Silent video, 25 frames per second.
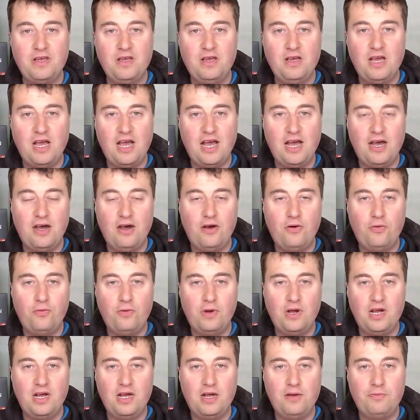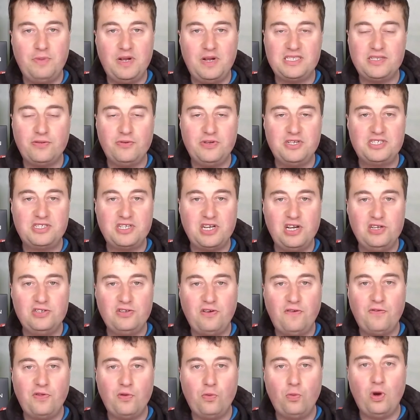Our, uh, basically, we turned off
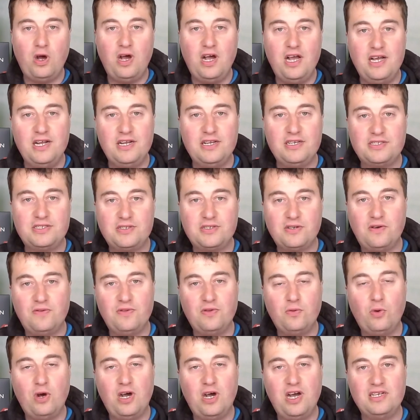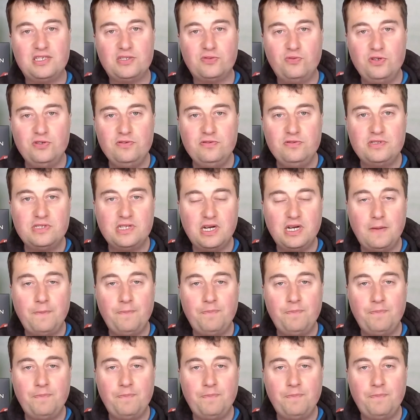the wireless on the wireless router,